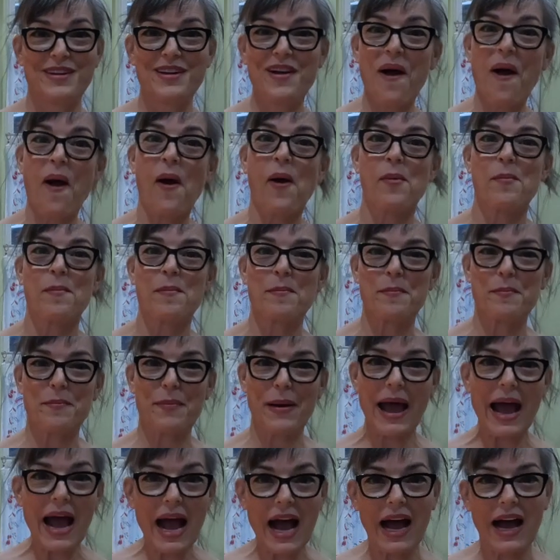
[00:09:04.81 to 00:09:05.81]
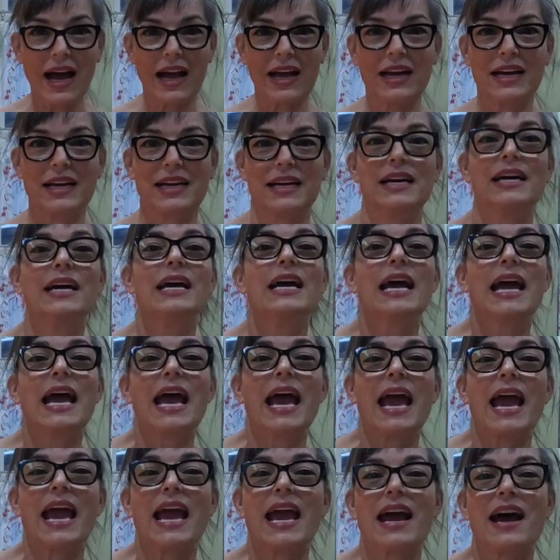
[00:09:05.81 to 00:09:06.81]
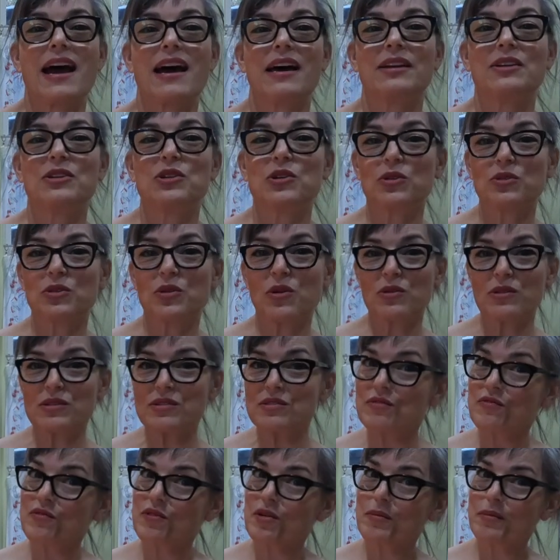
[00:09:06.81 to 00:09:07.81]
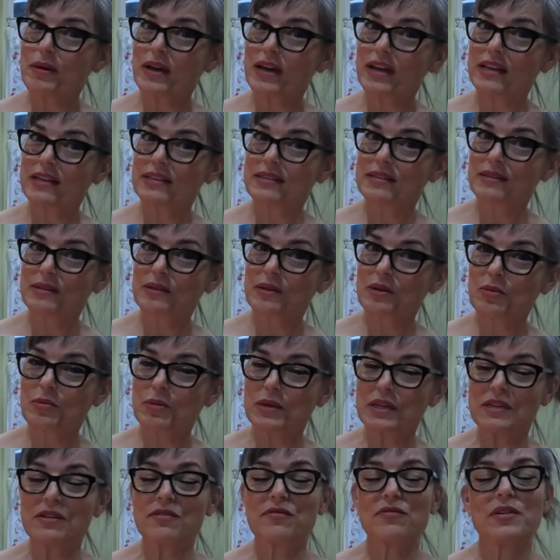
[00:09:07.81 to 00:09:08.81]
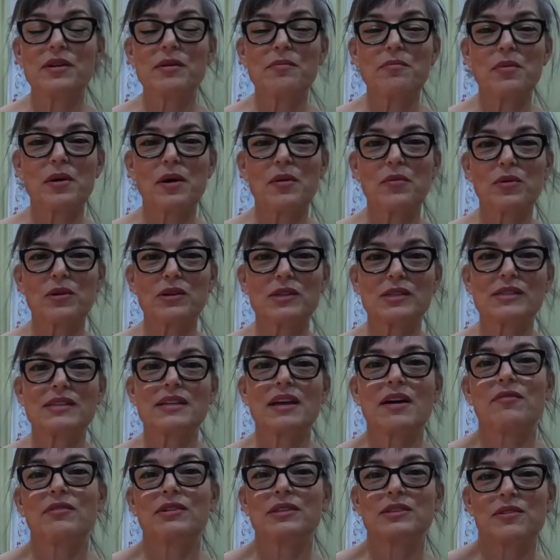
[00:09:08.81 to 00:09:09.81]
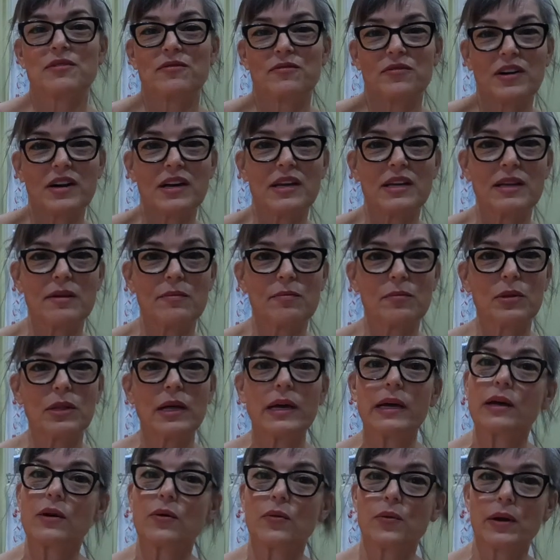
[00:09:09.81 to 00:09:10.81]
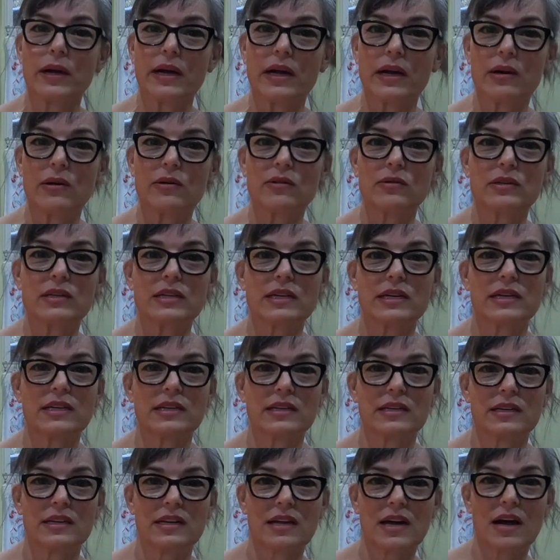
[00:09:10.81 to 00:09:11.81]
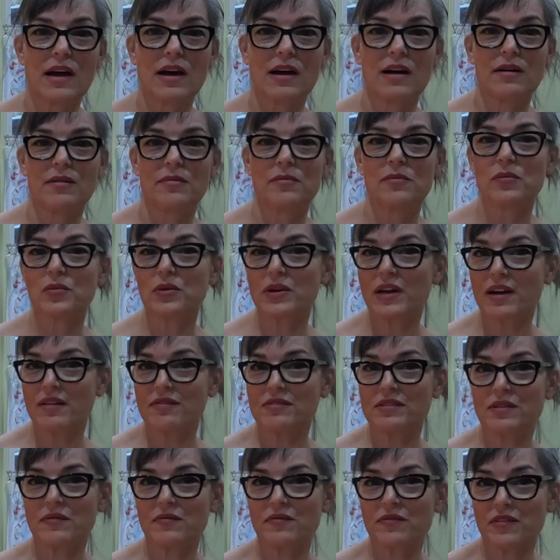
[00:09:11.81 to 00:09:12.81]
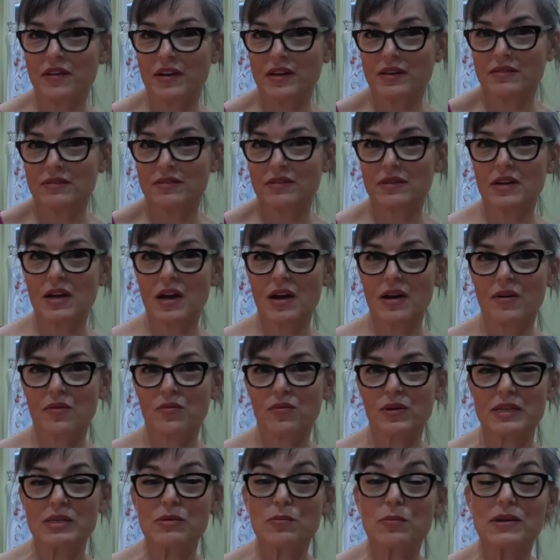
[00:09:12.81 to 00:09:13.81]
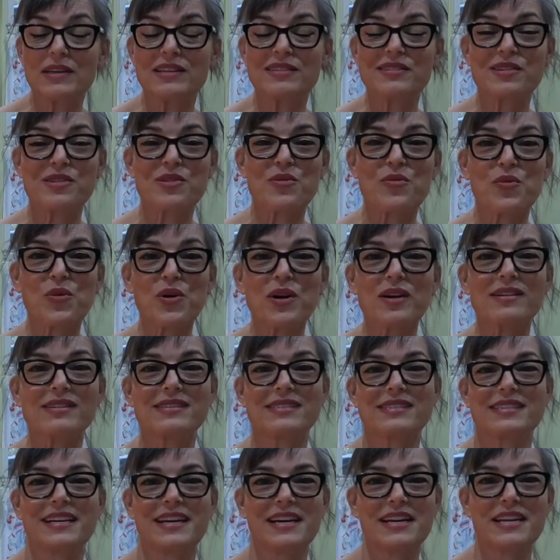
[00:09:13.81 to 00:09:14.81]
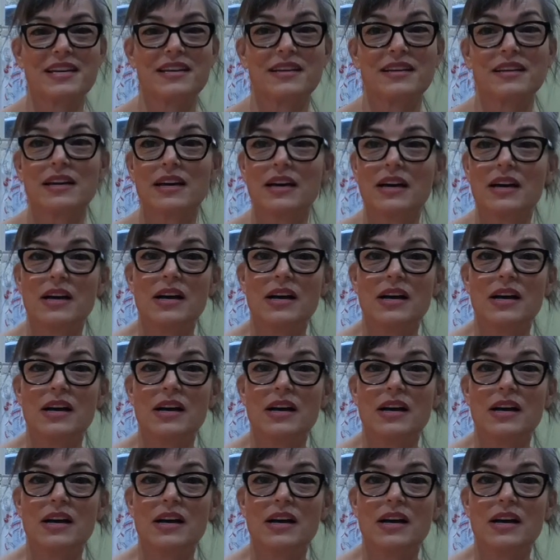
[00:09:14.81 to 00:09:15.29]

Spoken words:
we are back. And you'll notice the format is a little bit different, but we're just having some fun and playing around, and we have some fun recipes in the works and